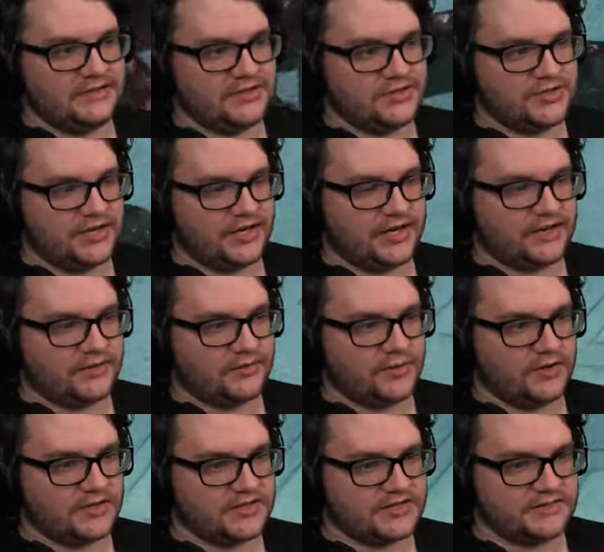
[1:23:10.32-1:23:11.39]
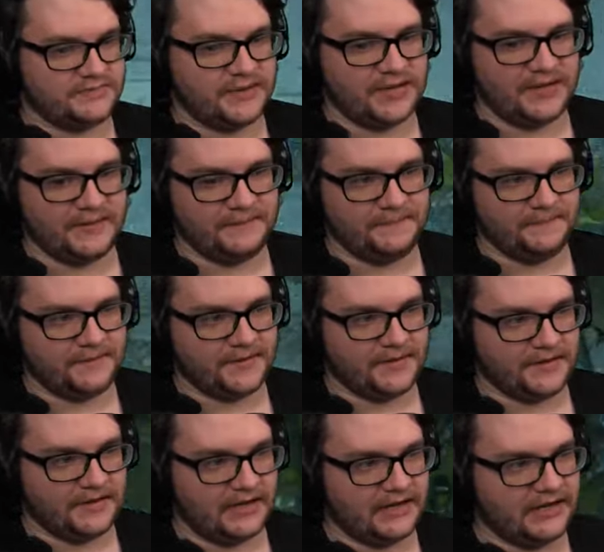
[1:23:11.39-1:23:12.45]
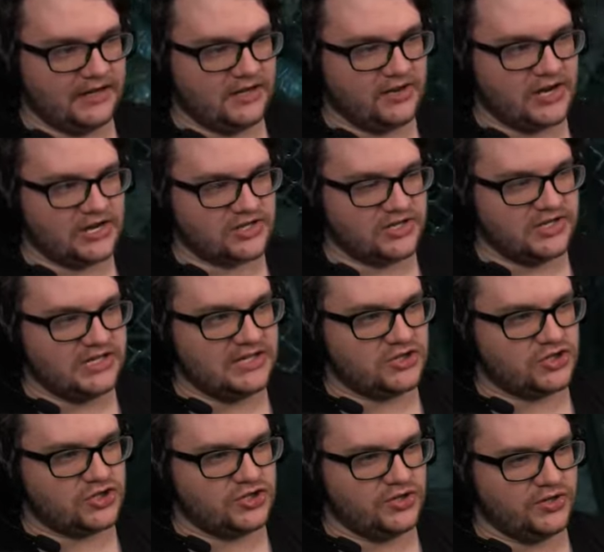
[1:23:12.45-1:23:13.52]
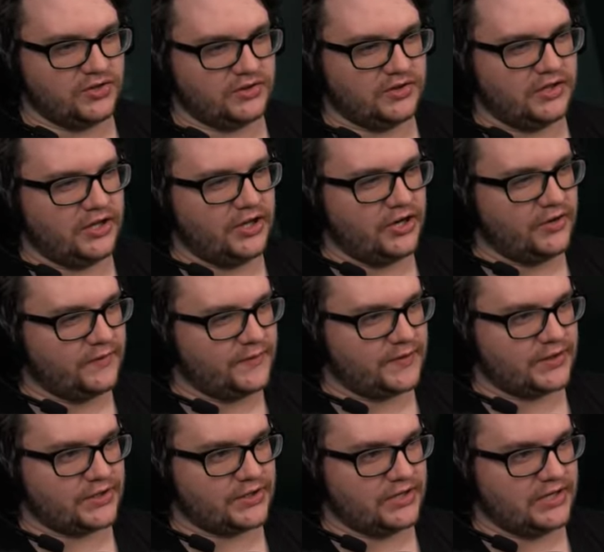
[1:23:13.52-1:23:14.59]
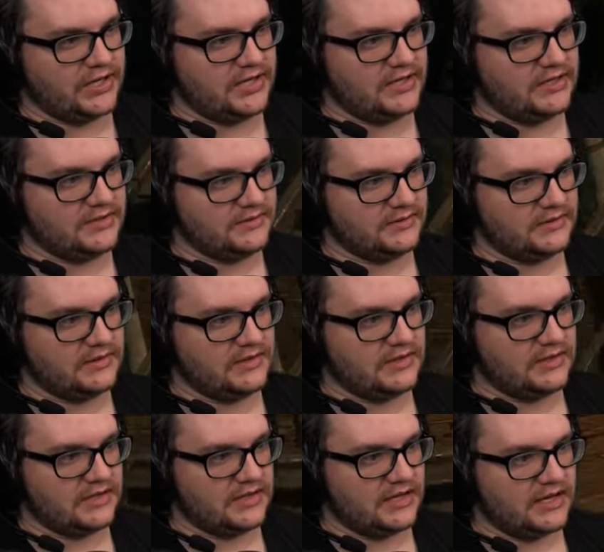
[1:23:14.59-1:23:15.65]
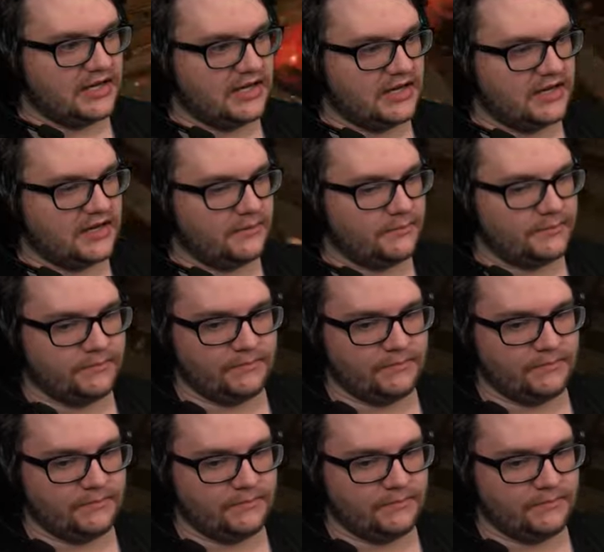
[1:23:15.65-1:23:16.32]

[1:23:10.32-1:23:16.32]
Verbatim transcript: shot at the wrong spot. I need you actually need to shoot a little further in. Um